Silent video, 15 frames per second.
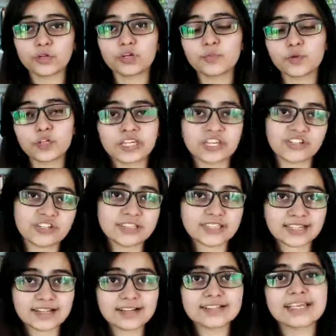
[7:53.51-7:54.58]
your communication
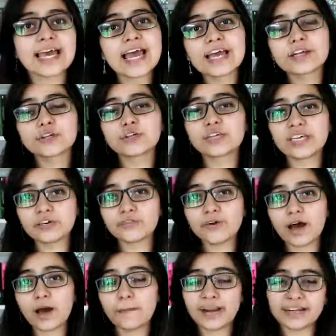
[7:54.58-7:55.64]
skills to
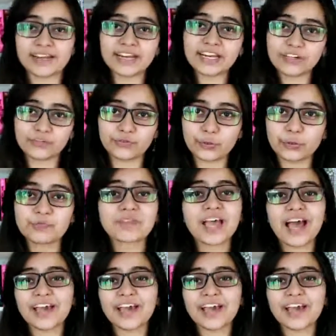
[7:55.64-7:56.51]
give a better interview.